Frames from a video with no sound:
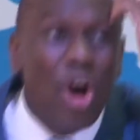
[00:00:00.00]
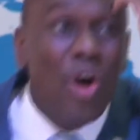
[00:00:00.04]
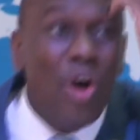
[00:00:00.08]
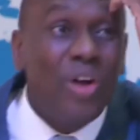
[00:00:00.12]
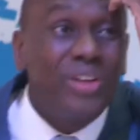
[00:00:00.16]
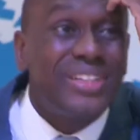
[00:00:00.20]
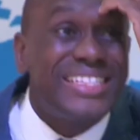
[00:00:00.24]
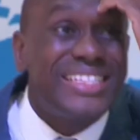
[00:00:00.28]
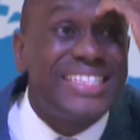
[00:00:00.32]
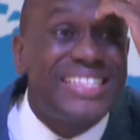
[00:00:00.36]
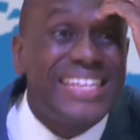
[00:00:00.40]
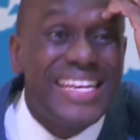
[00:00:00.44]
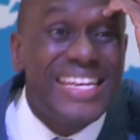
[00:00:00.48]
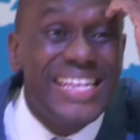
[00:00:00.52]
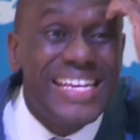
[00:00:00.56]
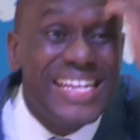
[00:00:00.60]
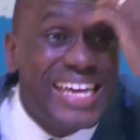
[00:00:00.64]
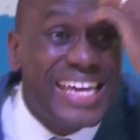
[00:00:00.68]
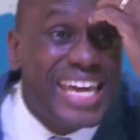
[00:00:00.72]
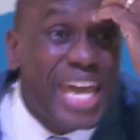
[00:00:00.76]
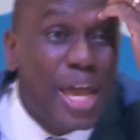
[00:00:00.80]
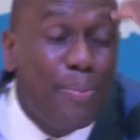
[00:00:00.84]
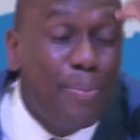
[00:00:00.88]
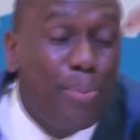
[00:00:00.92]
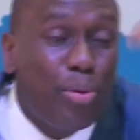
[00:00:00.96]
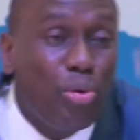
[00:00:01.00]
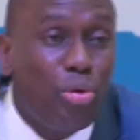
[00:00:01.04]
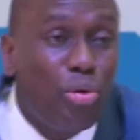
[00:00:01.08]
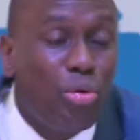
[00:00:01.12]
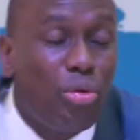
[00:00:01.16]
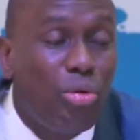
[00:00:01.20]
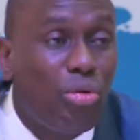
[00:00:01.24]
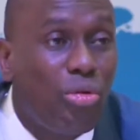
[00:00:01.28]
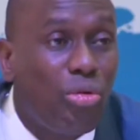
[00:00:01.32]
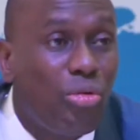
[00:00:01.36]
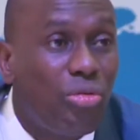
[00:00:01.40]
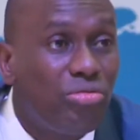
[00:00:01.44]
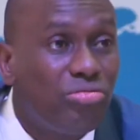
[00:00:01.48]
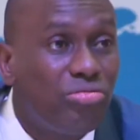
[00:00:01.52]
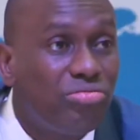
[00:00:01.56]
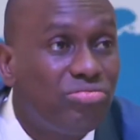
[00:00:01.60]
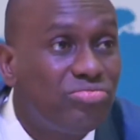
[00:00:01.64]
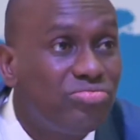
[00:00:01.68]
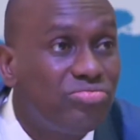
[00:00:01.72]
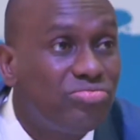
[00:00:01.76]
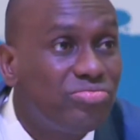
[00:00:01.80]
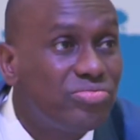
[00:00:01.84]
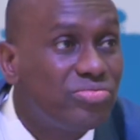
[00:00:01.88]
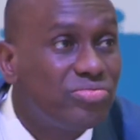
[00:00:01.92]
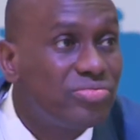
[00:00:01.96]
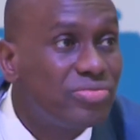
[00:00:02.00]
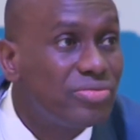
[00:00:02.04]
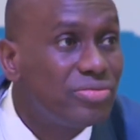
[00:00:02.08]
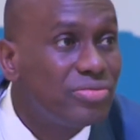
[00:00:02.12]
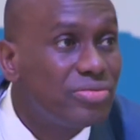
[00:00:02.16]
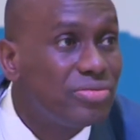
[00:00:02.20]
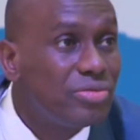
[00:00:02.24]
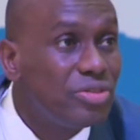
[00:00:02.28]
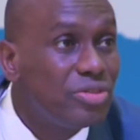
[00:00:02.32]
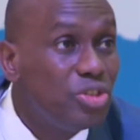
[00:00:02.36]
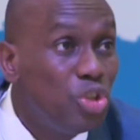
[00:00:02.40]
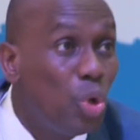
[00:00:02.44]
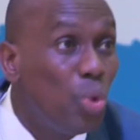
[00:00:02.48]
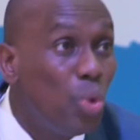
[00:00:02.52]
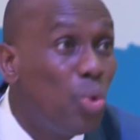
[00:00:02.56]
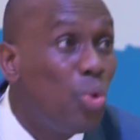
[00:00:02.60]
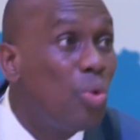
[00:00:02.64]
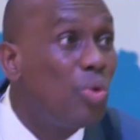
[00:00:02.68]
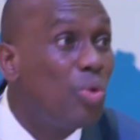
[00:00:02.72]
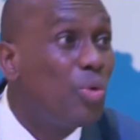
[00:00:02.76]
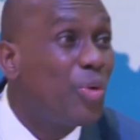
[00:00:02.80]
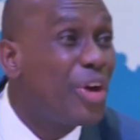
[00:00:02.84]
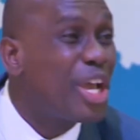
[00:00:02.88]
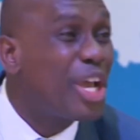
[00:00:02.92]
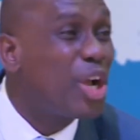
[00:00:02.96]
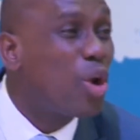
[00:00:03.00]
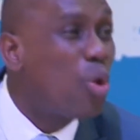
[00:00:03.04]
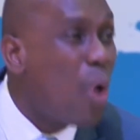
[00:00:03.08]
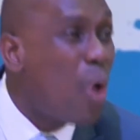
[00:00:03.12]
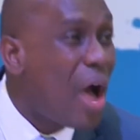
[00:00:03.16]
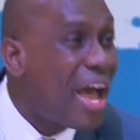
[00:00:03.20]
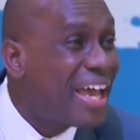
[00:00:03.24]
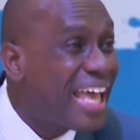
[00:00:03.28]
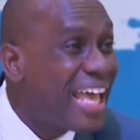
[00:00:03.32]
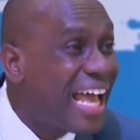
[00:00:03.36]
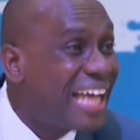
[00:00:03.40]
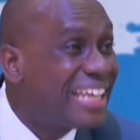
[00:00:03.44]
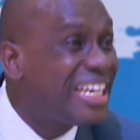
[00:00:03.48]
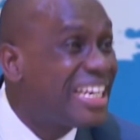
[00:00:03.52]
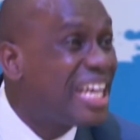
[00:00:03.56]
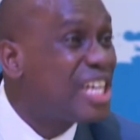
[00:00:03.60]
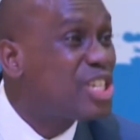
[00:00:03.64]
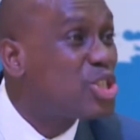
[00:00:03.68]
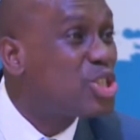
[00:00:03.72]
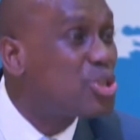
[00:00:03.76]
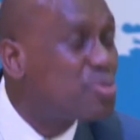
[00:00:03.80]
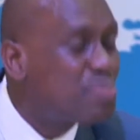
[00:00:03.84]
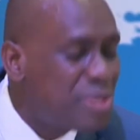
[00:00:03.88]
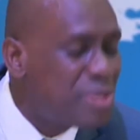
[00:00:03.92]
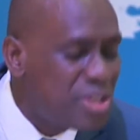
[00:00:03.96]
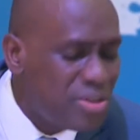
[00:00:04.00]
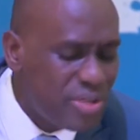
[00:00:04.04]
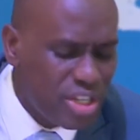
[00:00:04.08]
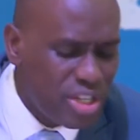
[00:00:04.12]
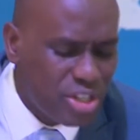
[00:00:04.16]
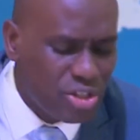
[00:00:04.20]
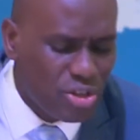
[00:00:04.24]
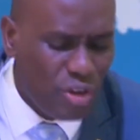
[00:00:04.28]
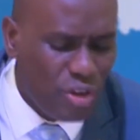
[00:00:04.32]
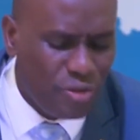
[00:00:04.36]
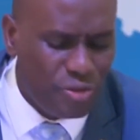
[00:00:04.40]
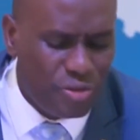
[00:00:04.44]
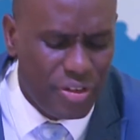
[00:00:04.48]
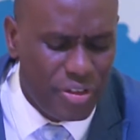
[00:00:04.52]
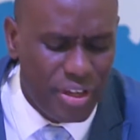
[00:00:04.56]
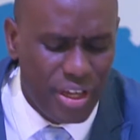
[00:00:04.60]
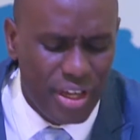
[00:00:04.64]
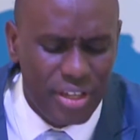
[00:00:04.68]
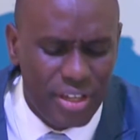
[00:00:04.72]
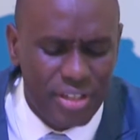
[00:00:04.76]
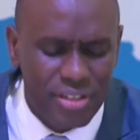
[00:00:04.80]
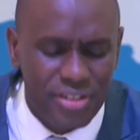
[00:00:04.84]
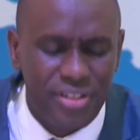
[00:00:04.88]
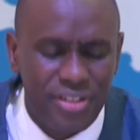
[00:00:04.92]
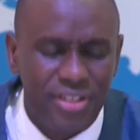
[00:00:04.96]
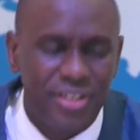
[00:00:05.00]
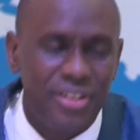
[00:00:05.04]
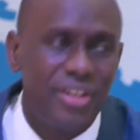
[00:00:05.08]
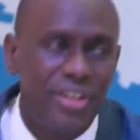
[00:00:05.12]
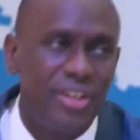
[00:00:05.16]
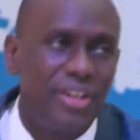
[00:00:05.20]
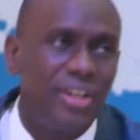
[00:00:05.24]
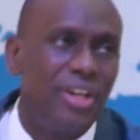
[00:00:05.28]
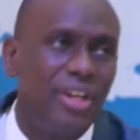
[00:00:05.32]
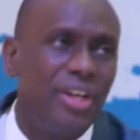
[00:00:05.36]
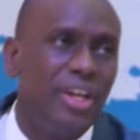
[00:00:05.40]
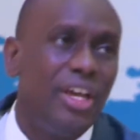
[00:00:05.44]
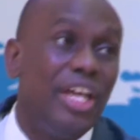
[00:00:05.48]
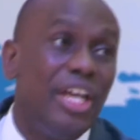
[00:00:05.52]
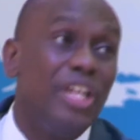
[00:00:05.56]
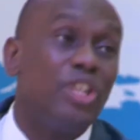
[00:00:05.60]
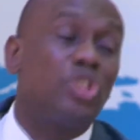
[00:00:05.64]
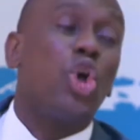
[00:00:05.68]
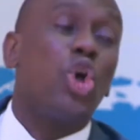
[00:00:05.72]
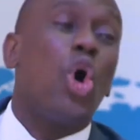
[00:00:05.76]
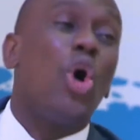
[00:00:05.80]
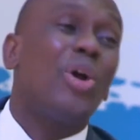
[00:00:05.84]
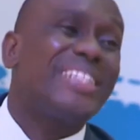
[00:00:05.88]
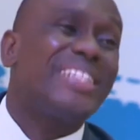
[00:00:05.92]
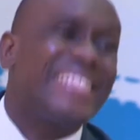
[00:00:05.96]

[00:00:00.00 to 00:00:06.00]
unthinkable, you require the spirit of faith to